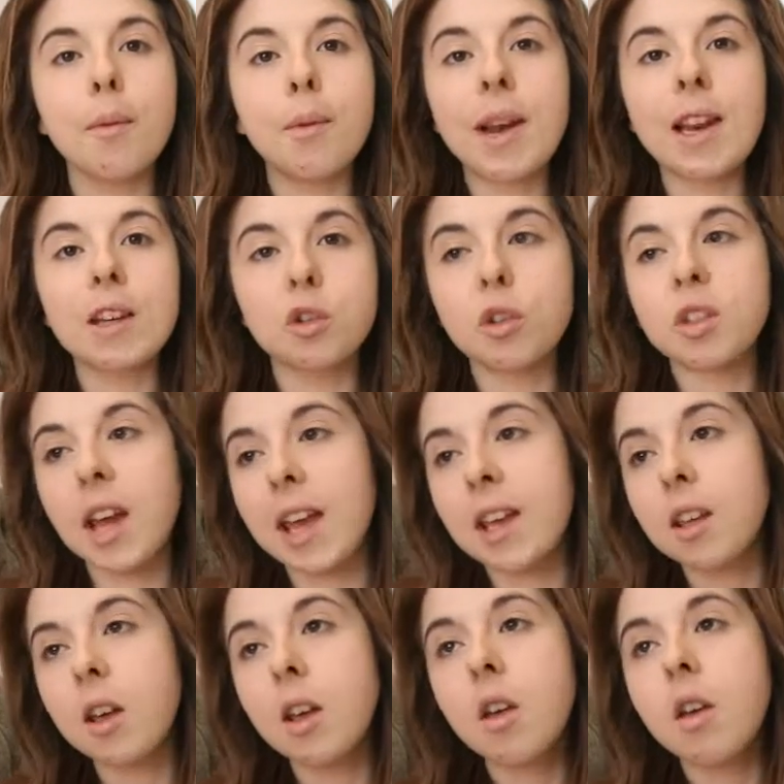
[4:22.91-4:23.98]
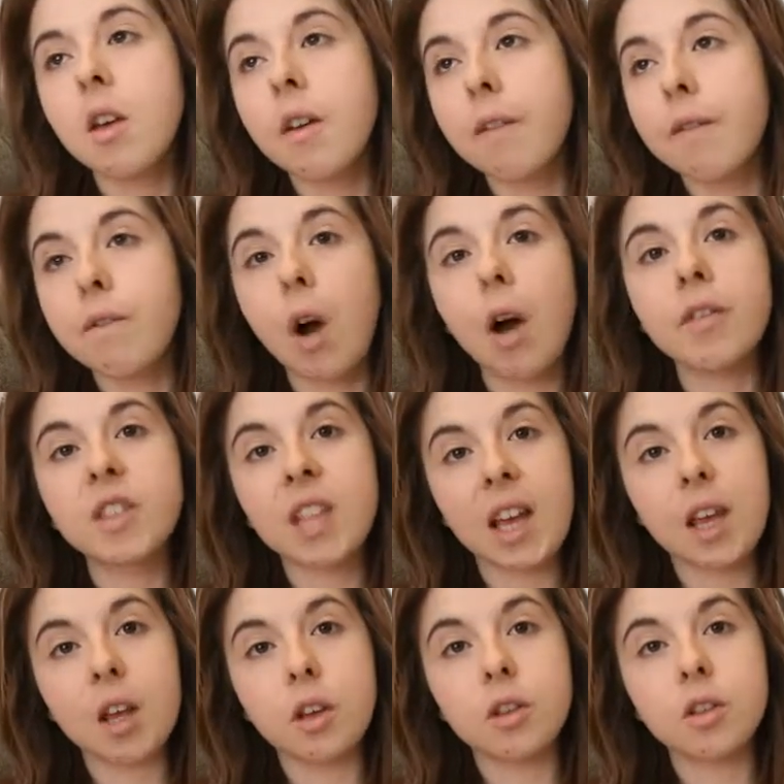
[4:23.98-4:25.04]
It would literally take 5
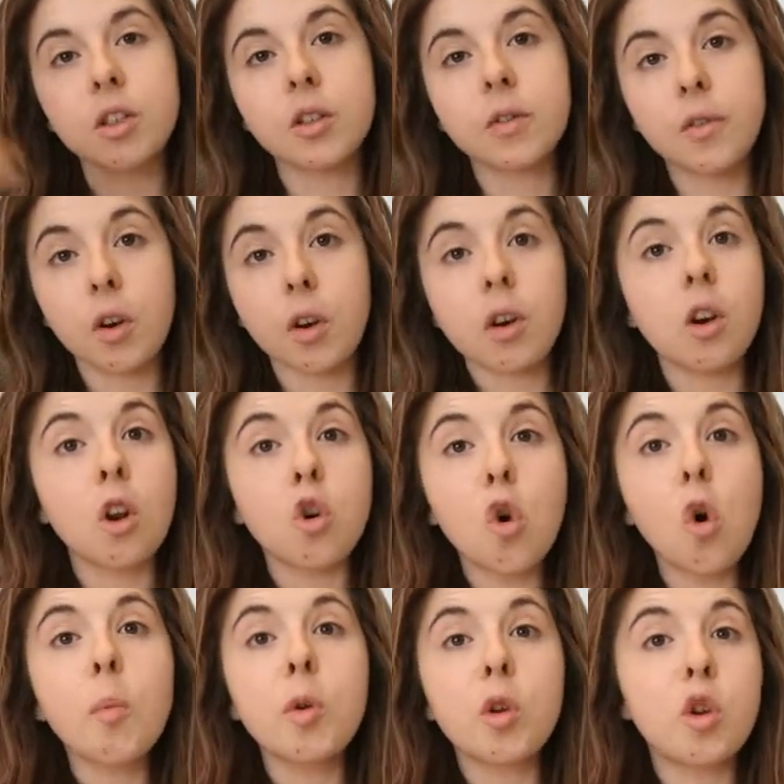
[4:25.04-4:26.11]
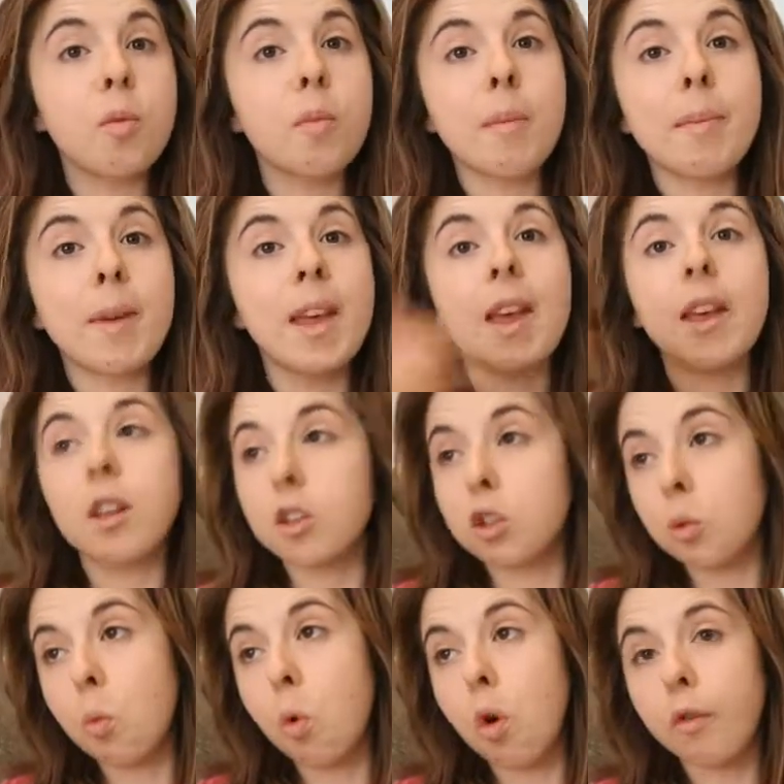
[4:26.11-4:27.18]
seconds for a normal human being
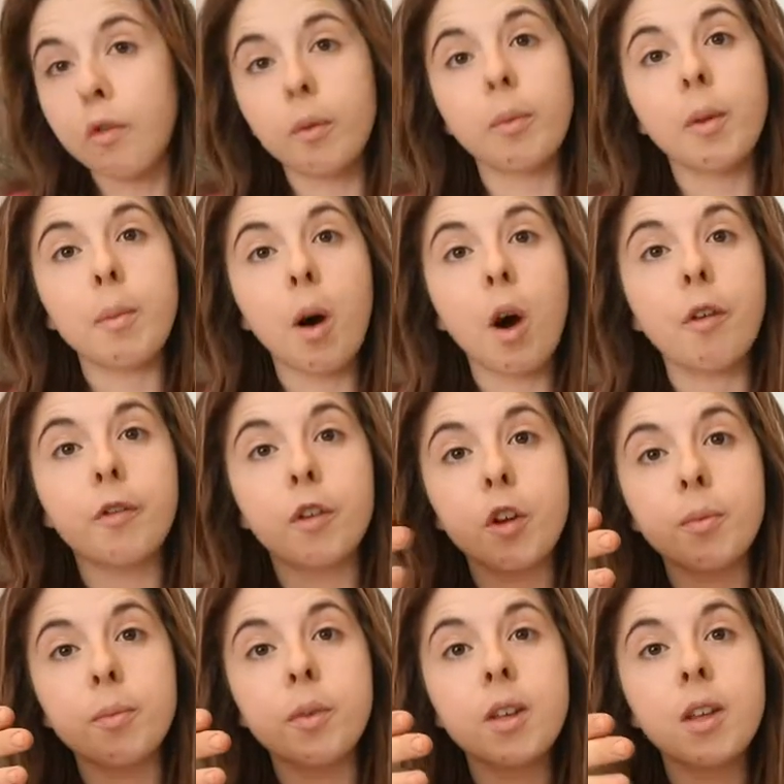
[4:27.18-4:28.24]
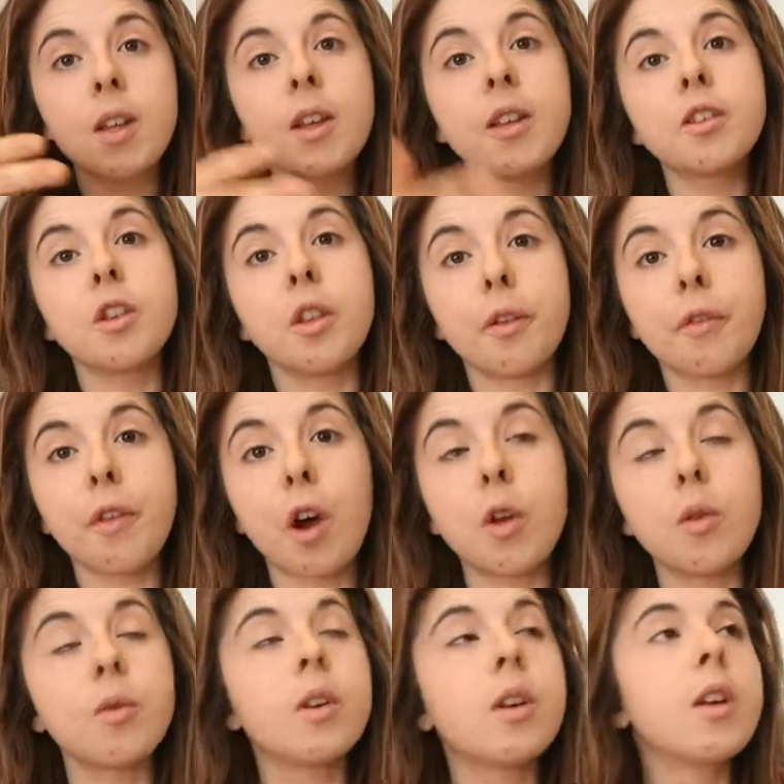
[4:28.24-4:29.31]
to walk from the bathroom to the
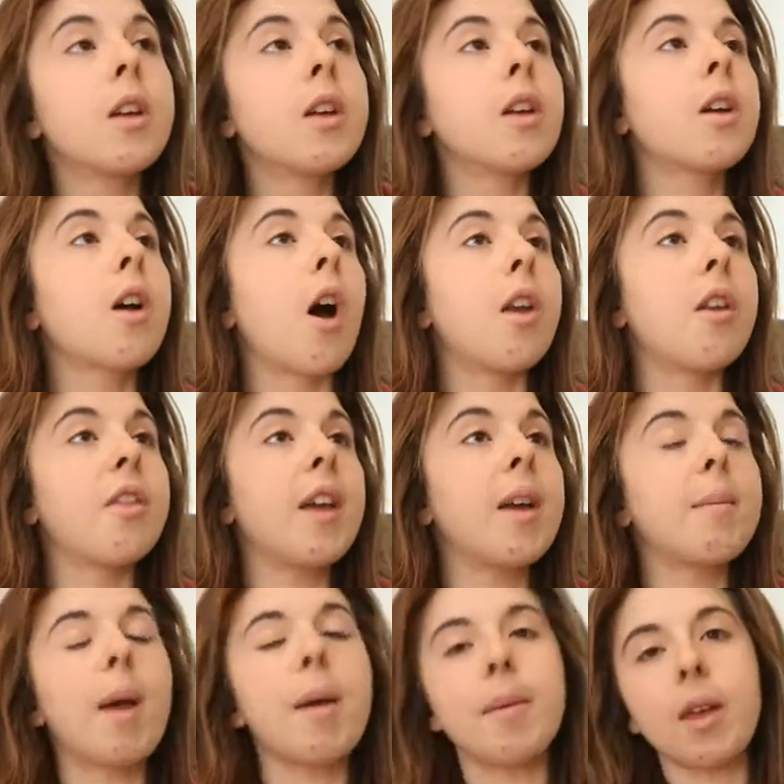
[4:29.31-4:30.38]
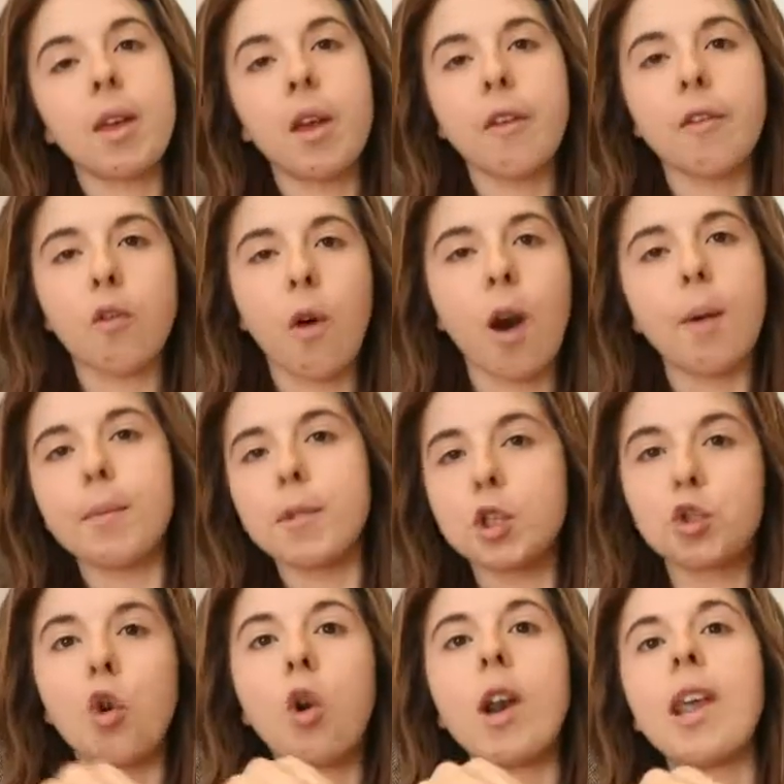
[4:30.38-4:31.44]
phone, kind of thing. Maybe if Gran was
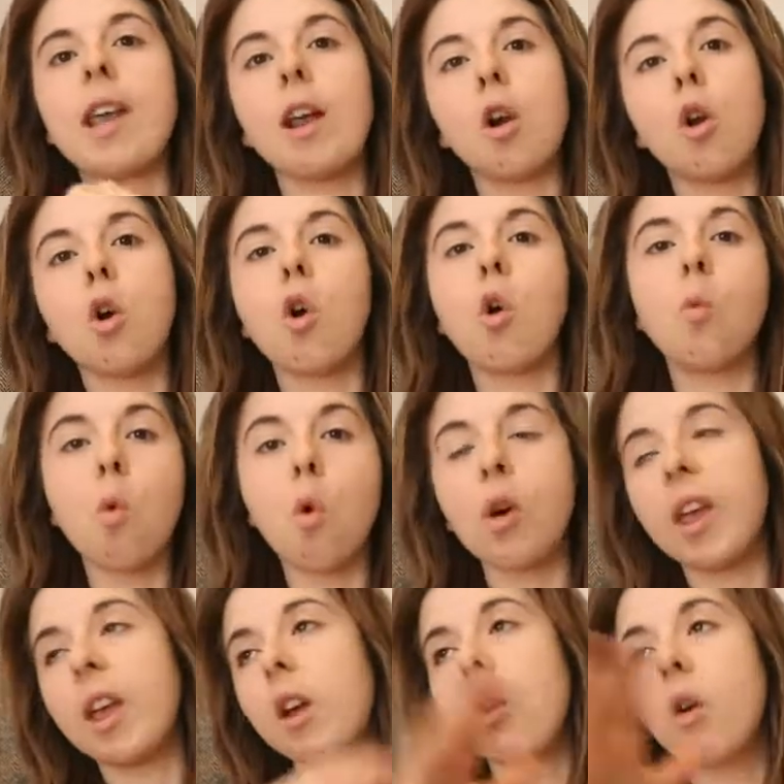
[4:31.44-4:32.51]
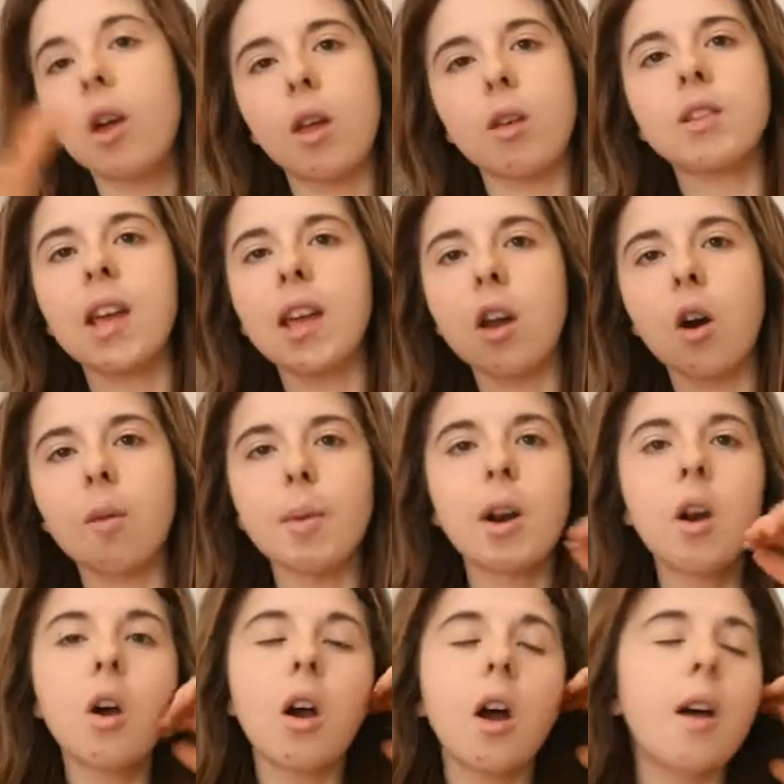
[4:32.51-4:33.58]
trolleying along or walking along, it would take her a
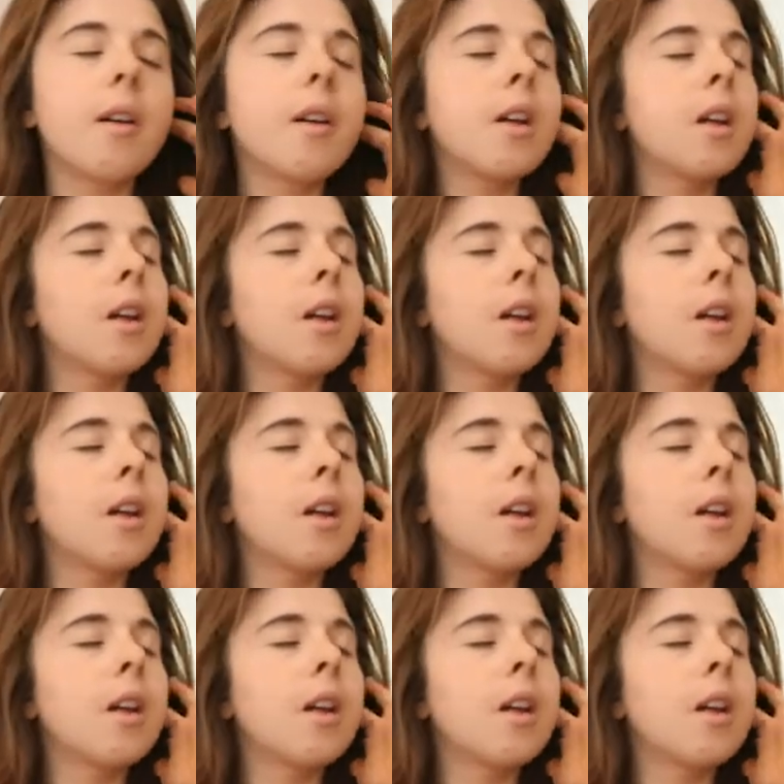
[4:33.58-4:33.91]
bit longer.